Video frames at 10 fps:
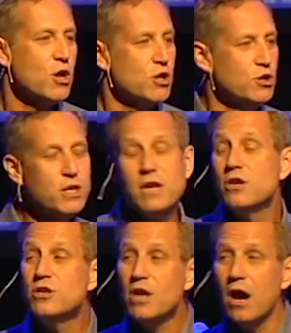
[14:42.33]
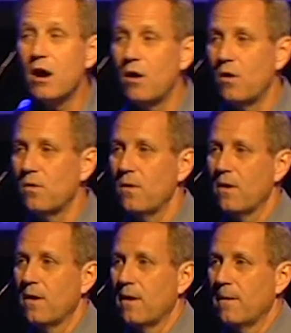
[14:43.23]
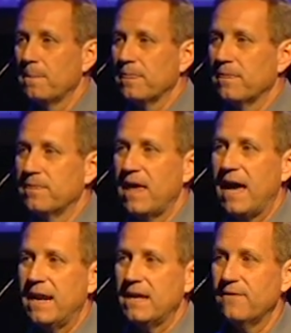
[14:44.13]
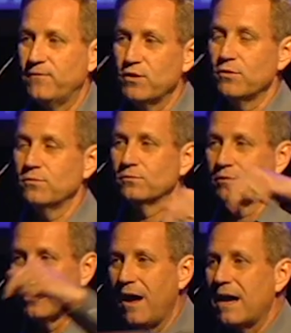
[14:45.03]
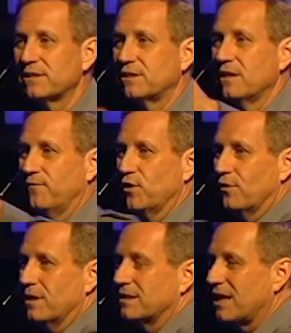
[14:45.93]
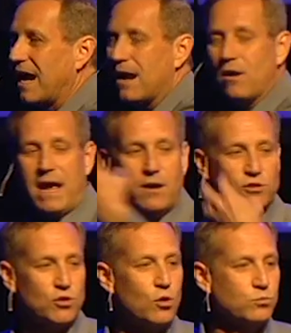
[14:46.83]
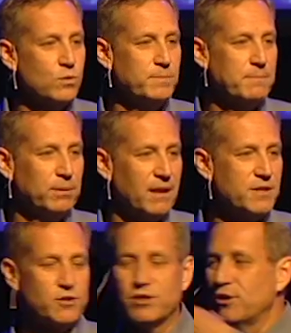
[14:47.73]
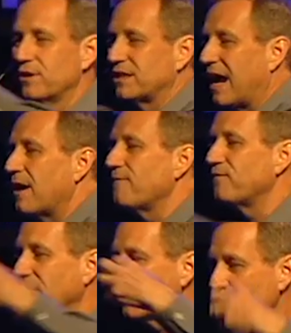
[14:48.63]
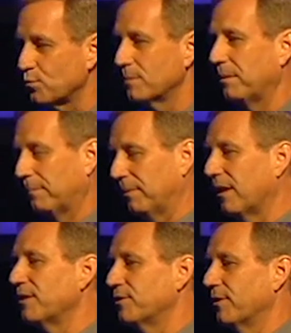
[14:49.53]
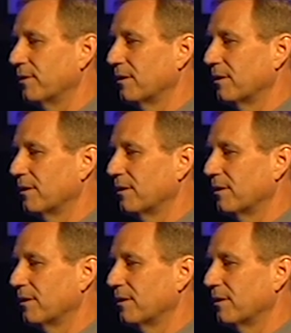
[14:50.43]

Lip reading: You didn't know that if you lost, if your entire household would be plundered, your entire village would be plundered.